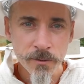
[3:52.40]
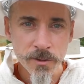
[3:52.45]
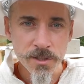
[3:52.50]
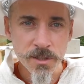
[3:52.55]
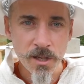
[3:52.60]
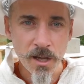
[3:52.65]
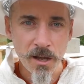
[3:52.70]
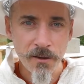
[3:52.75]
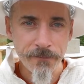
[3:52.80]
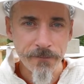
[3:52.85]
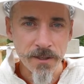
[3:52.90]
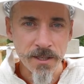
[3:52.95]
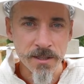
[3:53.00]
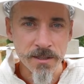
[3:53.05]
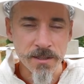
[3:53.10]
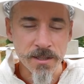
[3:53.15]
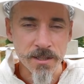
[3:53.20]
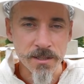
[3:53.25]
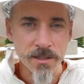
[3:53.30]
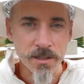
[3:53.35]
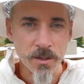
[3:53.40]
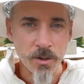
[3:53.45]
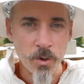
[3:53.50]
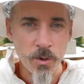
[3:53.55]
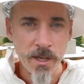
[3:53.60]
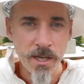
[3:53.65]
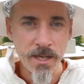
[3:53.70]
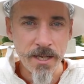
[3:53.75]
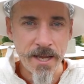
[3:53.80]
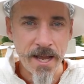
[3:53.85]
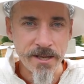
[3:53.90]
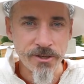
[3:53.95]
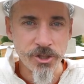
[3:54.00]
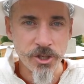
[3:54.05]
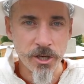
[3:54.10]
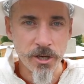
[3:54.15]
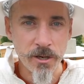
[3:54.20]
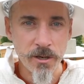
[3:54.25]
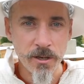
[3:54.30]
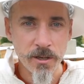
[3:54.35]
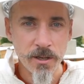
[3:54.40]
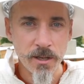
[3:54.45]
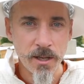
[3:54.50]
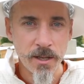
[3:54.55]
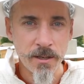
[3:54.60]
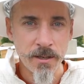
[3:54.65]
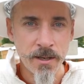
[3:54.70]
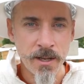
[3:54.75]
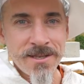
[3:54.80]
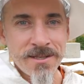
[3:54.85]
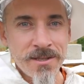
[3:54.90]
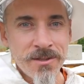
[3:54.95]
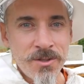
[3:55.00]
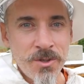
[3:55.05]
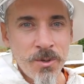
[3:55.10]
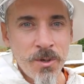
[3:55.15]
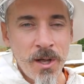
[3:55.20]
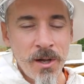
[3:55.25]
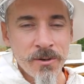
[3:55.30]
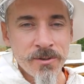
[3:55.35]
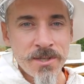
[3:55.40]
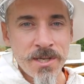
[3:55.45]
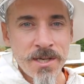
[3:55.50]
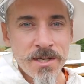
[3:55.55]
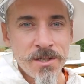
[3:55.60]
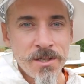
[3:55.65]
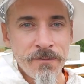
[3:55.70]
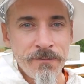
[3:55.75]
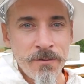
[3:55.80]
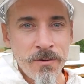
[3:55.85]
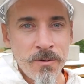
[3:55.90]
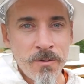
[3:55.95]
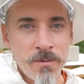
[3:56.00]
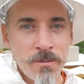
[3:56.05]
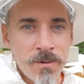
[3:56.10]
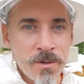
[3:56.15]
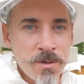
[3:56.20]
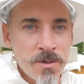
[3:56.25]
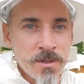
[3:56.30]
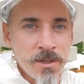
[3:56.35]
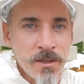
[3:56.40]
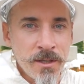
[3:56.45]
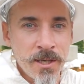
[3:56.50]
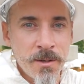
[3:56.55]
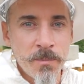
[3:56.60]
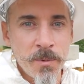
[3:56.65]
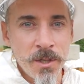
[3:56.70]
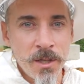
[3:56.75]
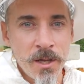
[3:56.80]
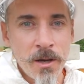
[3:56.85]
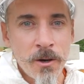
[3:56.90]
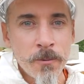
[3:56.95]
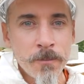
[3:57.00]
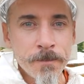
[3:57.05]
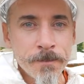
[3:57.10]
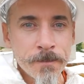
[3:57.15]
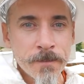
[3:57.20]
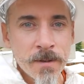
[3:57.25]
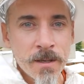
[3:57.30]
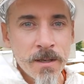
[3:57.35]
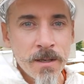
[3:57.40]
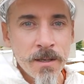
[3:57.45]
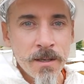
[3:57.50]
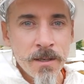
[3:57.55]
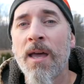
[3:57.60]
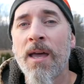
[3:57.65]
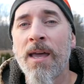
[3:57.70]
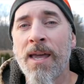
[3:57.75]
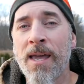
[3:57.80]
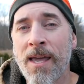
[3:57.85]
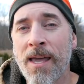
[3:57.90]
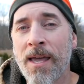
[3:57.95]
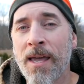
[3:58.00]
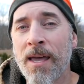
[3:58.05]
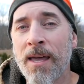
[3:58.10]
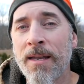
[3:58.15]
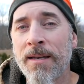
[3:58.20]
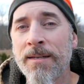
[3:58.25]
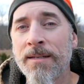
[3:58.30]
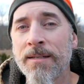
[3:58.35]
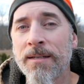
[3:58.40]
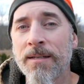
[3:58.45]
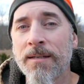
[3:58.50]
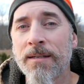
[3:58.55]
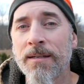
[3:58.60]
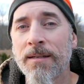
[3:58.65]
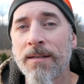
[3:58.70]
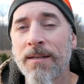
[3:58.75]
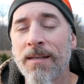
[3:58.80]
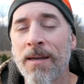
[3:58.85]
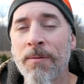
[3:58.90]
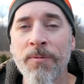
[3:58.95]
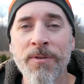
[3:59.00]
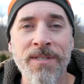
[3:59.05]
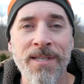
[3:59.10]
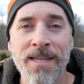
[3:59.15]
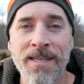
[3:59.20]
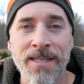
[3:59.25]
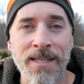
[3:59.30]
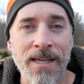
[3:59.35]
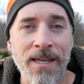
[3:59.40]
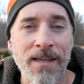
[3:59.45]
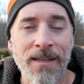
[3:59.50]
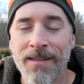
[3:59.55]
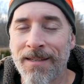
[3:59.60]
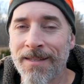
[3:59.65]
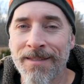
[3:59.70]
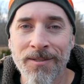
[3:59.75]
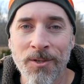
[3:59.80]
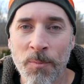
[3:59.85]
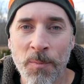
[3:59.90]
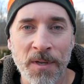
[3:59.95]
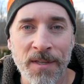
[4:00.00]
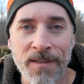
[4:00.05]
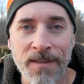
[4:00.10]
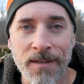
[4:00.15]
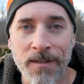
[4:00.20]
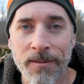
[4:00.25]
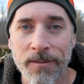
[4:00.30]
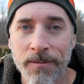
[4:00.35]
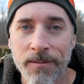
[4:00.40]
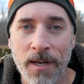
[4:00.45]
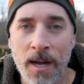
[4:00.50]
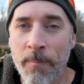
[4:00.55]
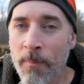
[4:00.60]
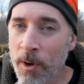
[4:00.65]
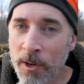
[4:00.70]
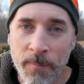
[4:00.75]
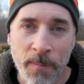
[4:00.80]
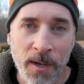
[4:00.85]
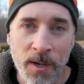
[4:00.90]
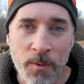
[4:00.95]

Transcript: I got a product linked below, and I got my marking pens also linked below. And it was easy. It's no big deal. I marked my